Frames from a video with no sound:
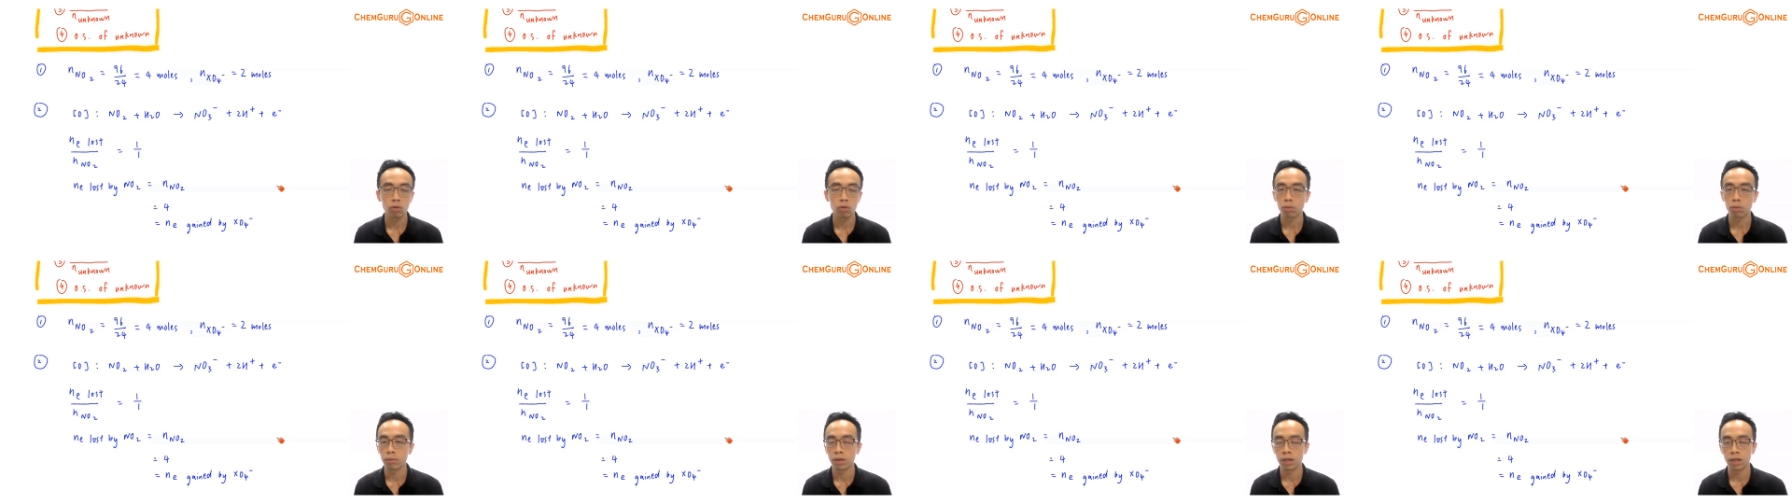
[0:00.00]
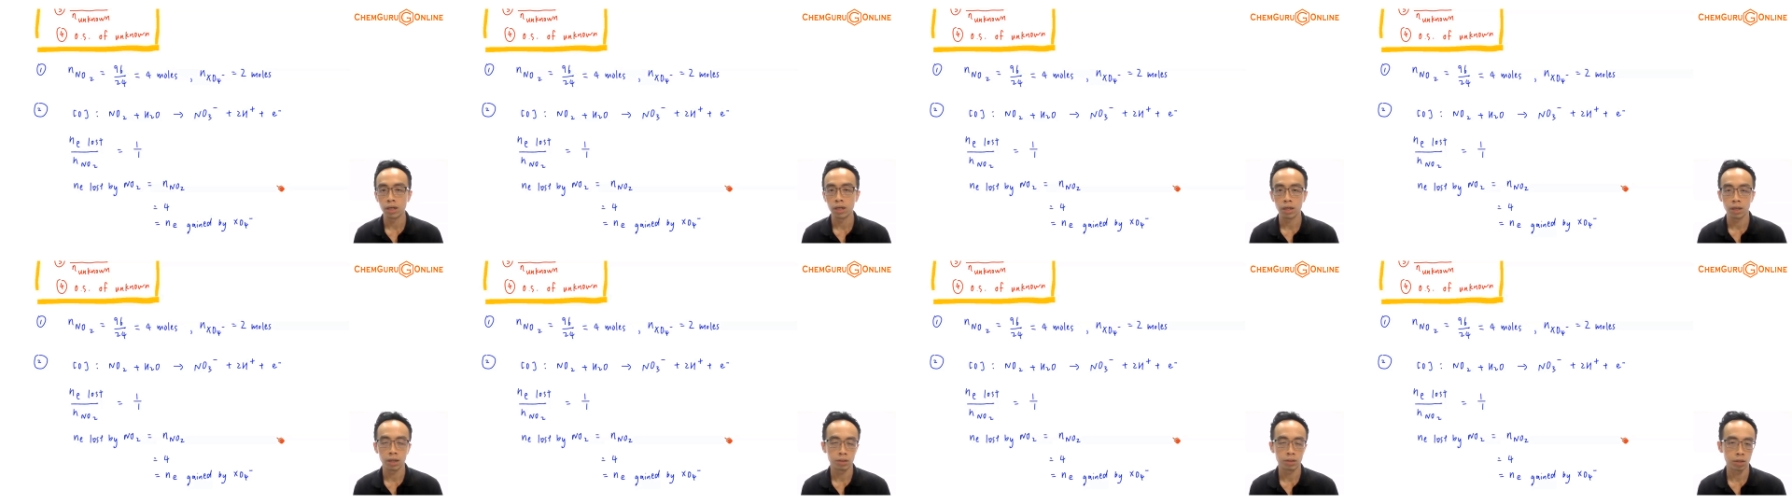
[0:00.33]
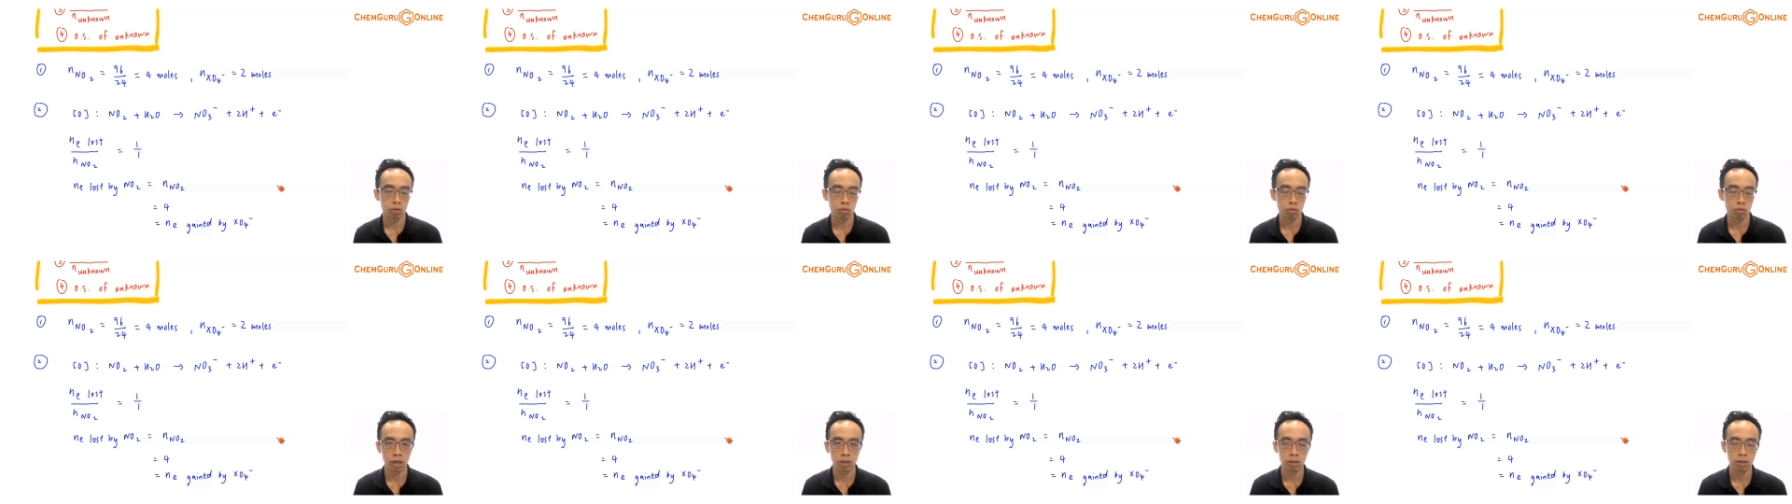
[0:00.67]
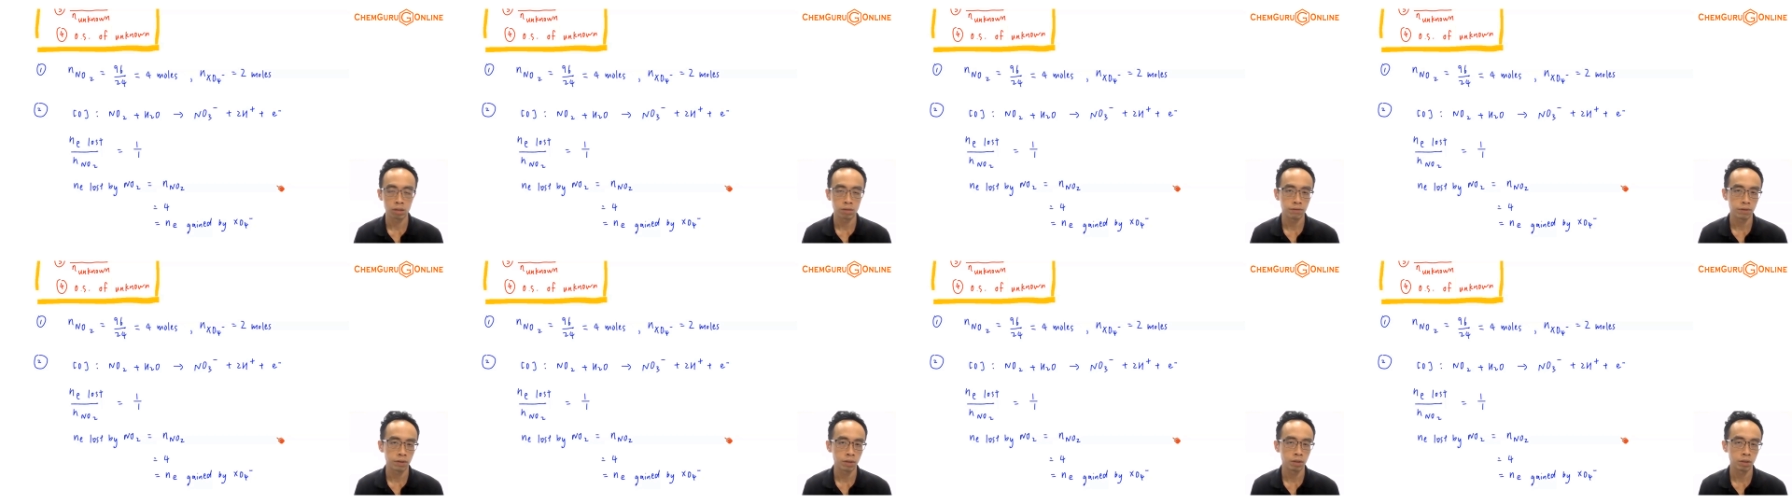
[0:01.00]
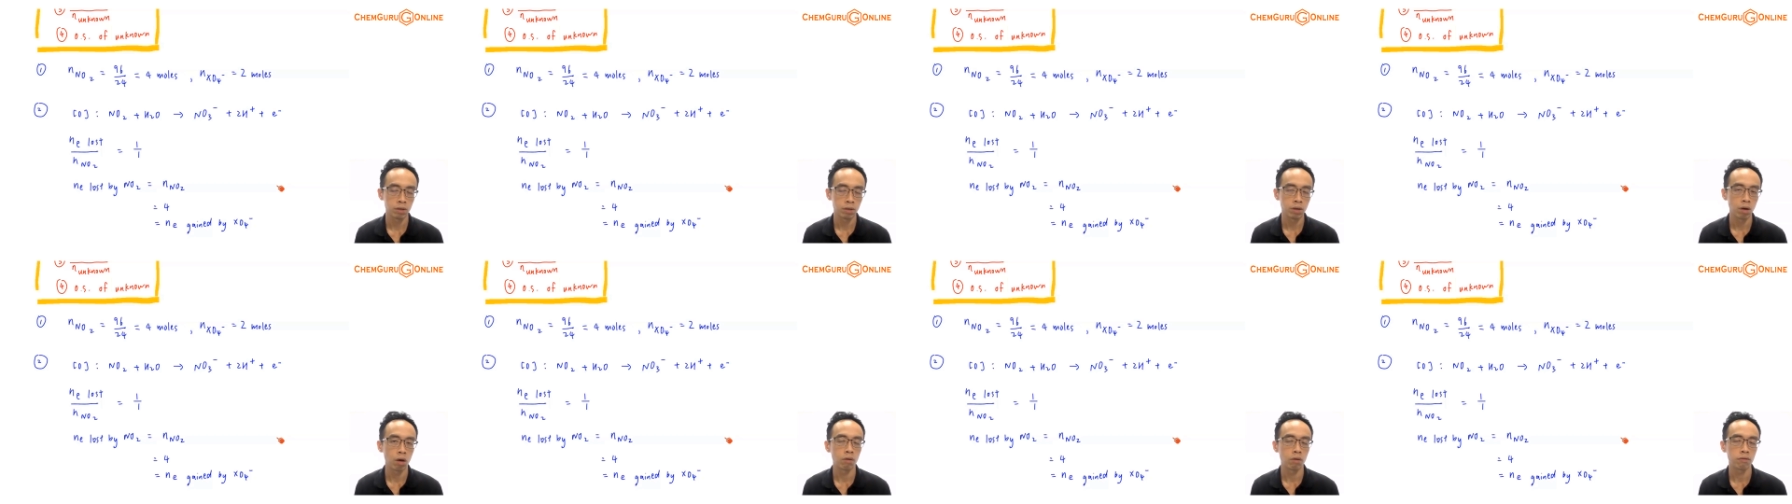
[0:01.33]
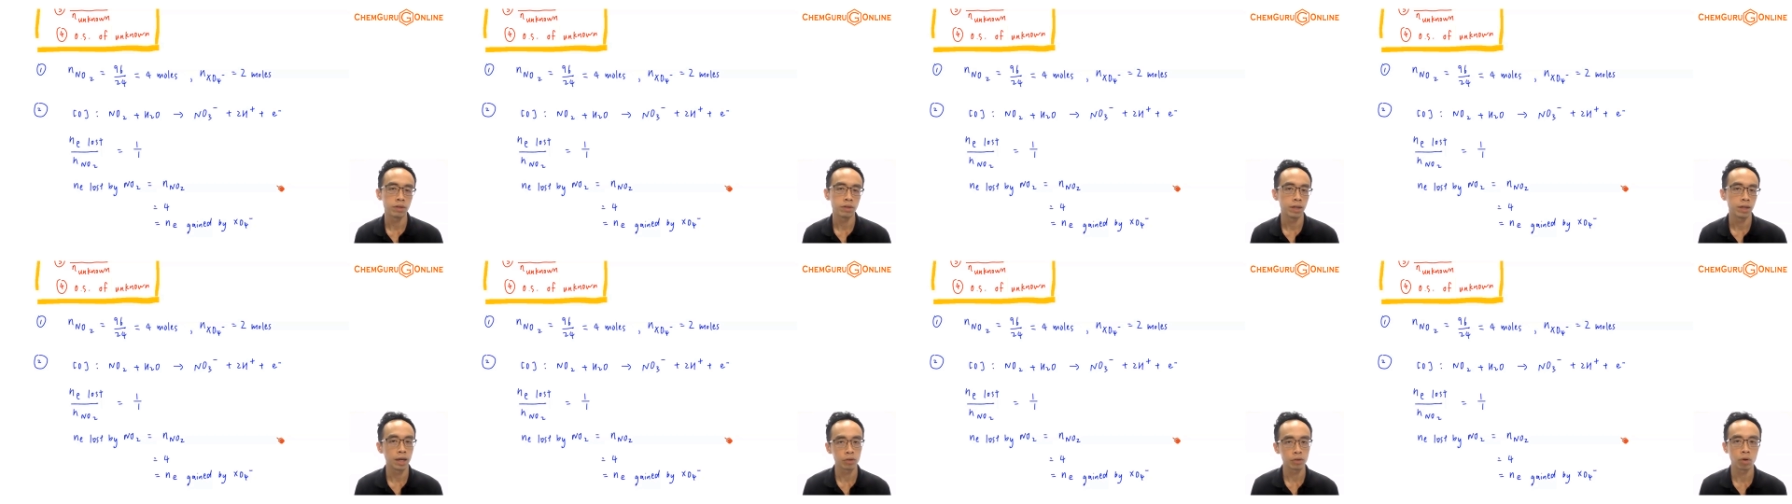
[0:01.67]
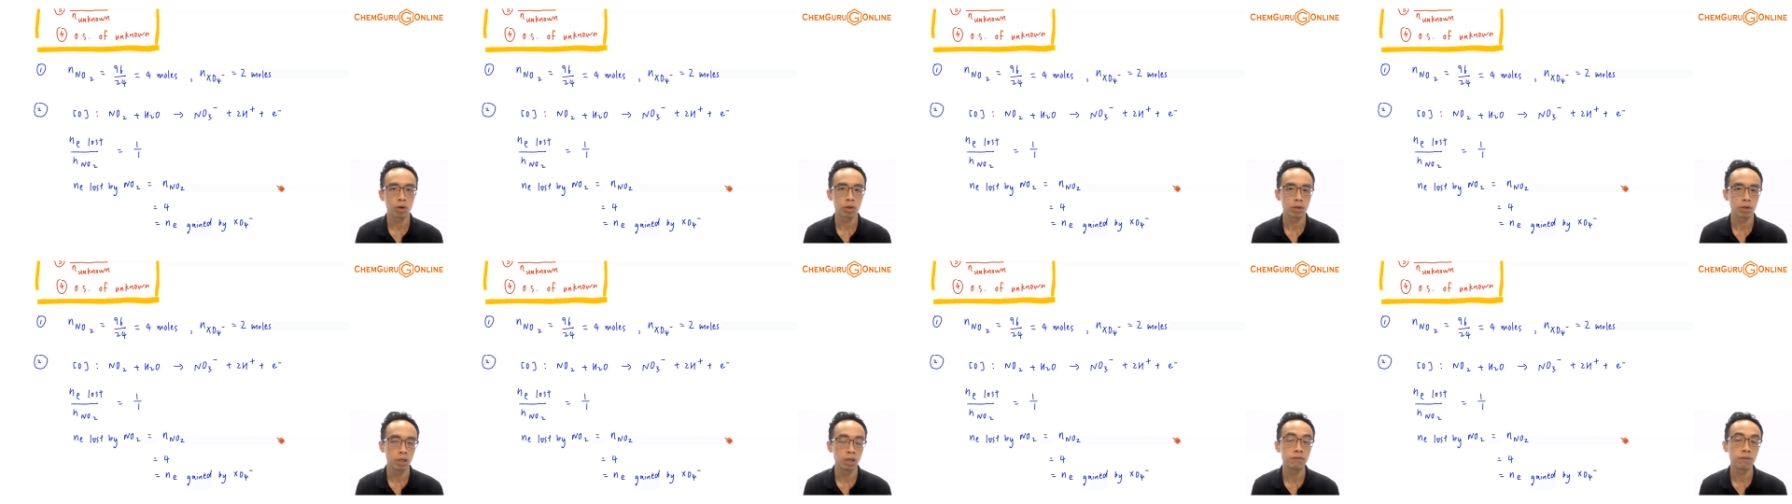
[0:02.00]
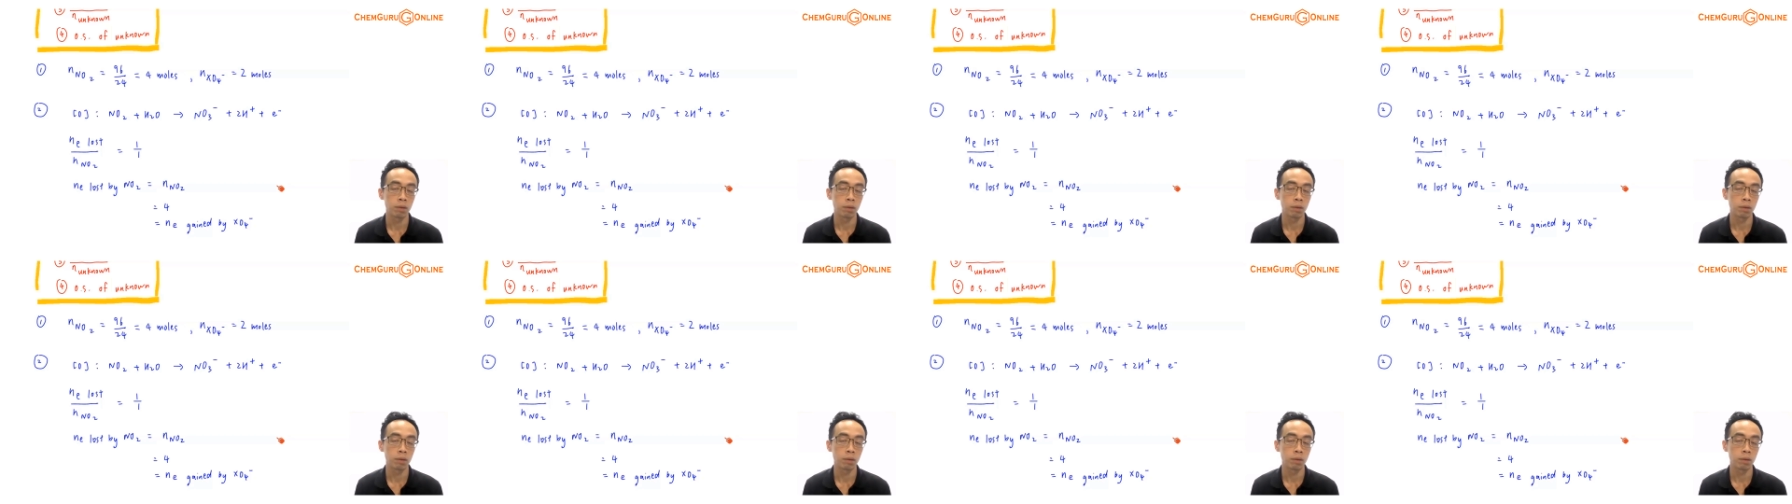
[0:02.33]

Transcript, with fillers: ultimately, it is a transfer of electron.